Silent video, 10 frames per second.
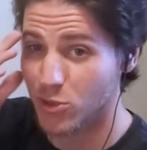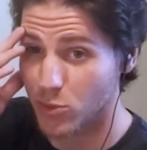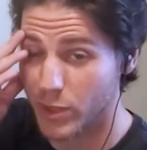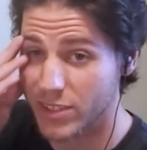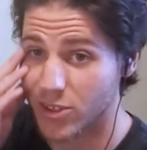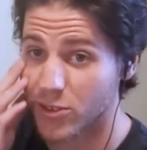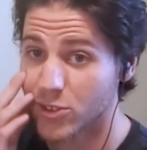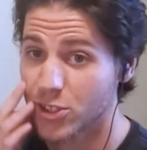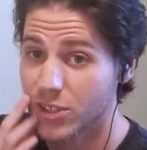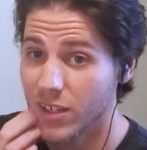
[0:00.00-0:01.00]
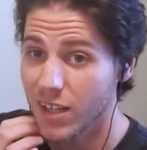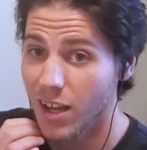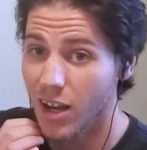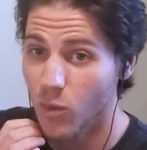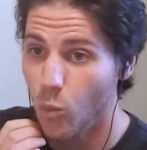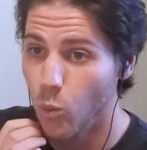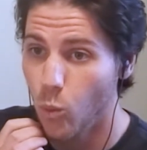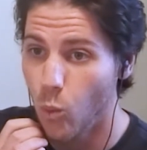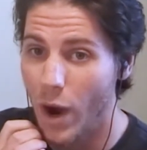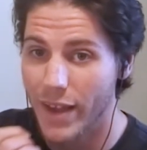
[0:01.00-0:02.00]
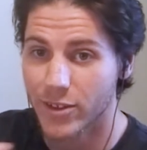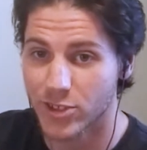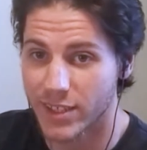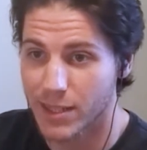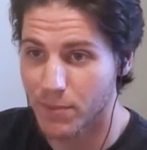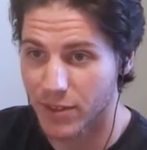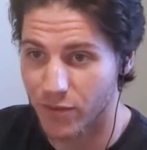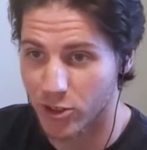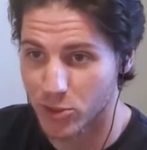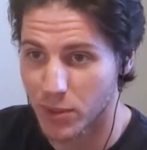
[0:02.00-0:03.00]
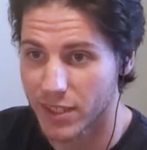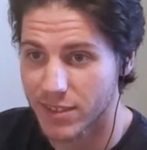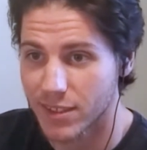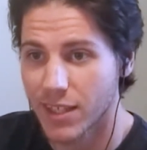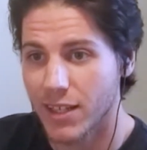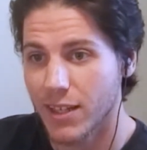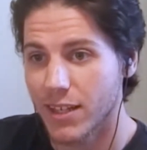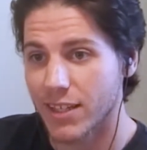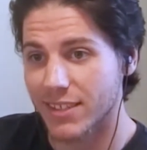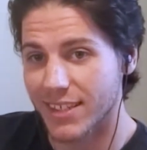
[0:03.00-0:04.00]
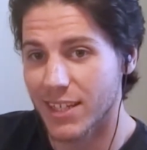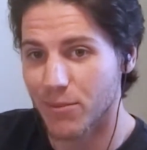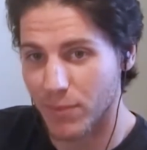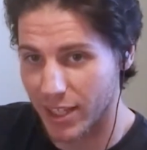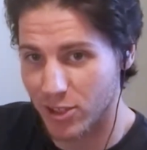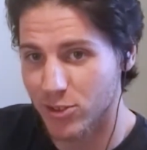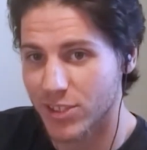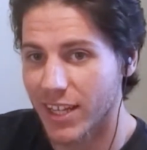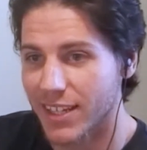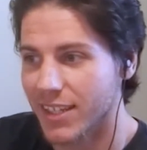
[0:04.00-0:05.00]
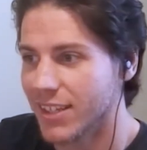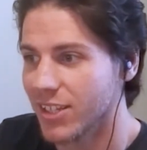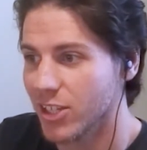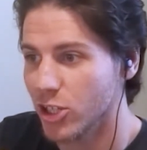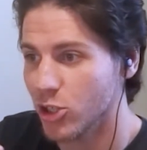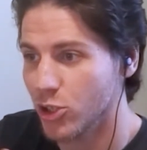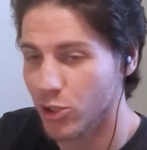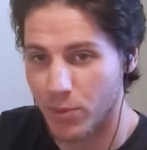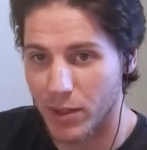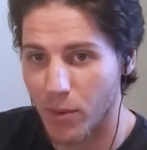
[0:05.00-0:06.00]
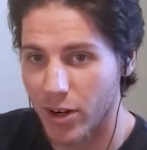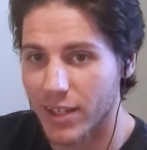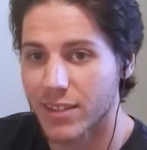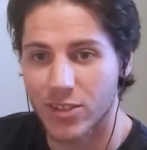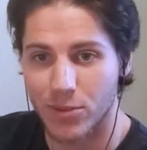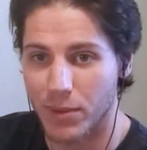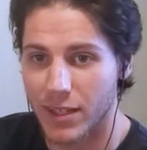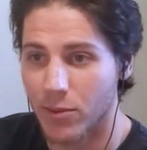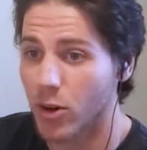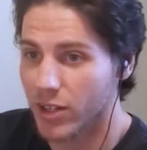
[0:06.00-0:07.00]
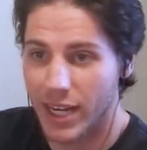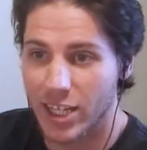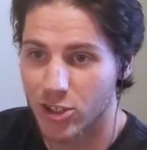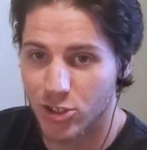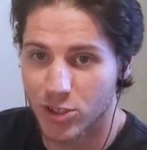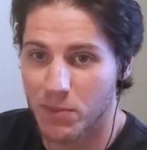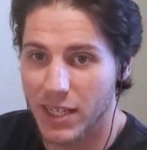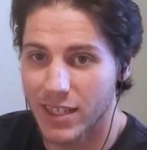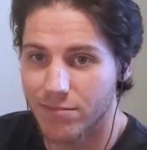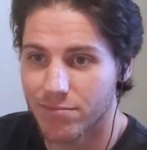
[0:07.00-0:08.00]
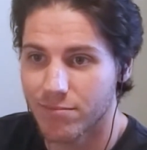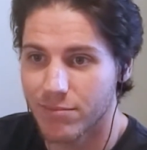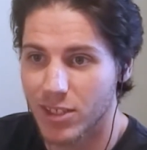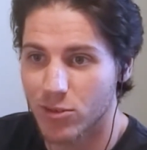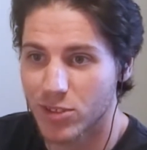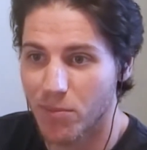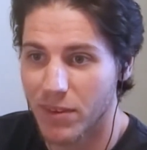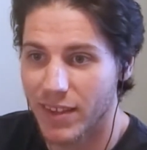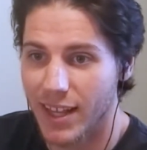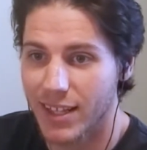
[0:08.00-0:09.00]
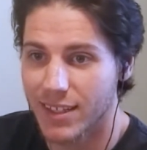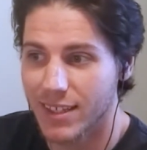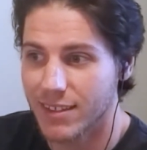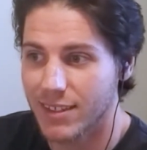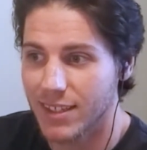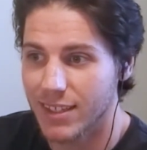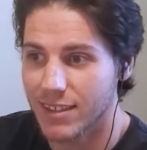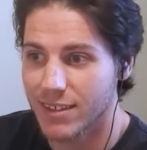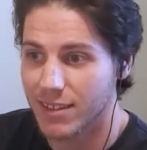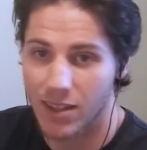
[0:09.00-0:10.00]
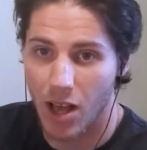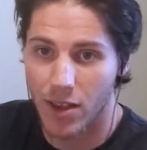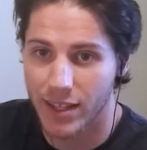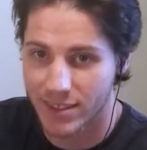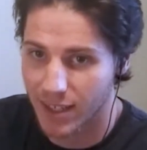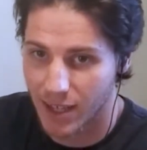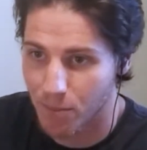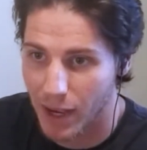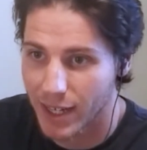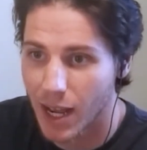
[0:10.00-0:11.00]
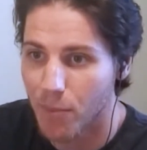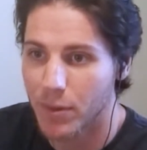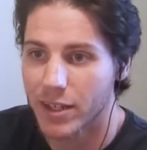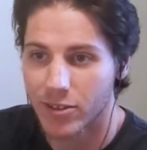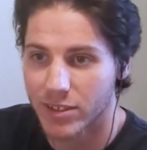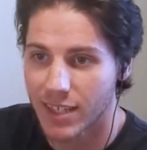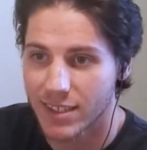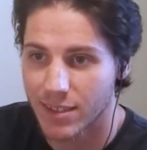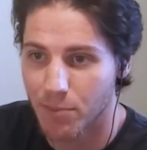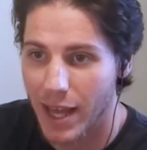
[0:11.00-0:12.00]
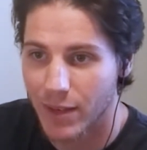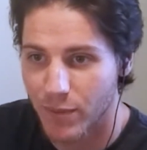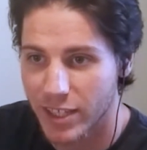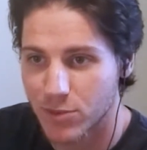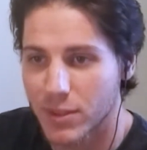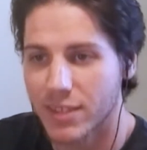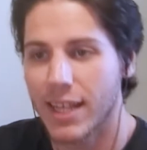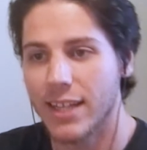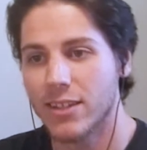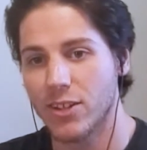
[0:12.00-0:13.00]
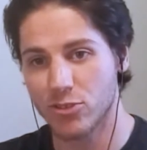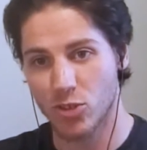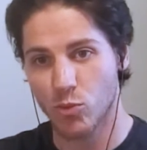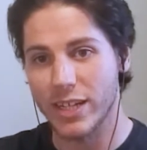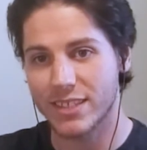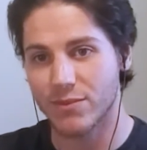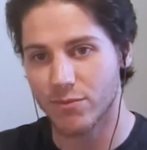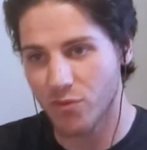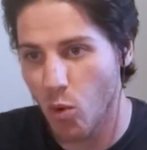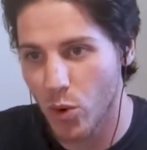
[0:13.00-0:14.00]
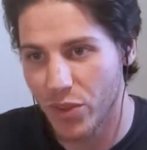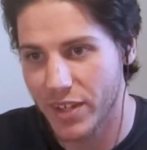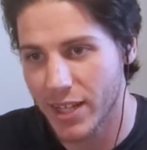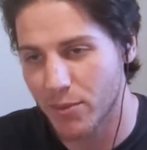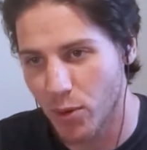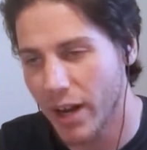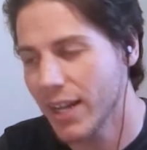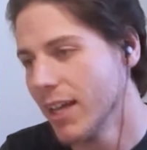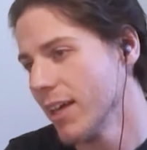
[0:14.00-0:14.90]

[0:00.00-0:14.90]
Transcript: Do the research on why there's a dip in the first place. Because a dip, like you said, could be the market, or it could just be, something that it's like a bad company or it's a bad investment. There's a reason for the dip, right?